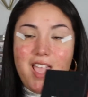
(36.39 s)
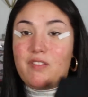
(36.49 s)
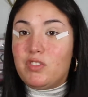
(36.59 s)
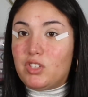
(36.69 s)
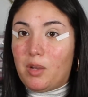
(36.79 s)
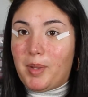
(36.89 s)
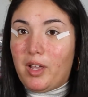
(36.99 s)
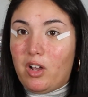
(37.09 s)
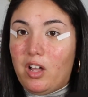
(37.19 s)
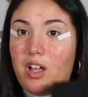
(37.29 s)
And if you saw my
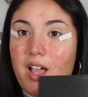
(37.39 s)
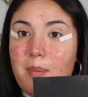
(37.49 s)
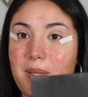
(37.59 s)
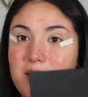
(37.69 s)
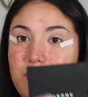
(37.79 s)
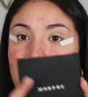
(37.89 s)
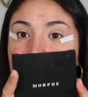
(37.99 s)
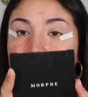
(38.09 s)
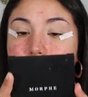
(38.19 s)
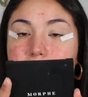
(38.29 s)
haul, I picked up the
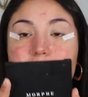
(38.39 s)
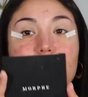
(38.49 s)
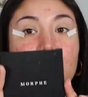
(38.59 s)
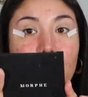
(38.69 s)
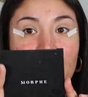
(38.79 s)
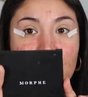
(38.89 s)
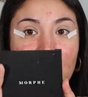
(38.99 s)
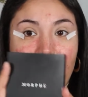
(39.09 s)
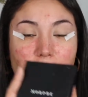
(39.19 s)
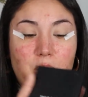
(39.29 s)
Morphe Smoke and
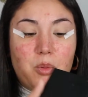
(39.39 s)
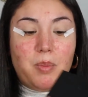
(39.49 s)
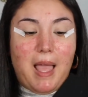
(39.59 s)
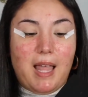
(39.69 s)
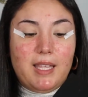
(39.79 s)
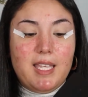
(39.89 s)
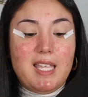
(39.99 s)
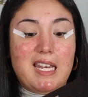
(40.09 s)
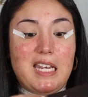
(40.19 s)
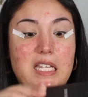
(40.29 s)
Shadow
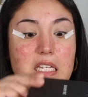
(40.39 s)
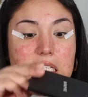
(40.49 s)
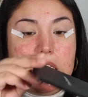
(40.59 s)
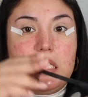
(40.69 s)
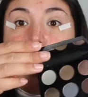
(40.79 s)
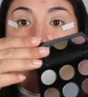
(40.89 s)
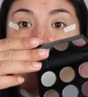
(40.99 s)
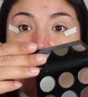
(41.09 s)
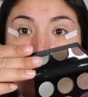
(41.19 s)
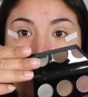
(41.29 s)
palette, and it is a
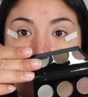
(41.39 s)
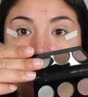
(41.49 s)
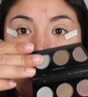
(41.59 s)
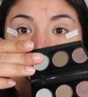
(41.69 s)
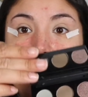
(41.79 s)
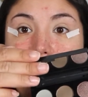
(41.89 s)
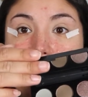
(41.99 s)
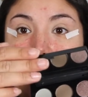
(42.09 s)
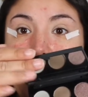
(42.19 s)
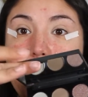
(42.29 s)

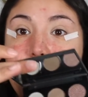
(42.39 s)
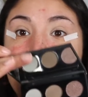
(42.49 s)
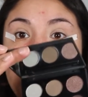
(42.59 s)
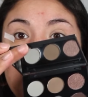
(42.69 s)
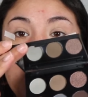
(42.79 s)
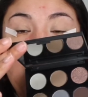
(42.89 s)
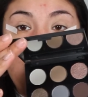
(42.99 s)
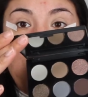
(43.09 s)
very cool tone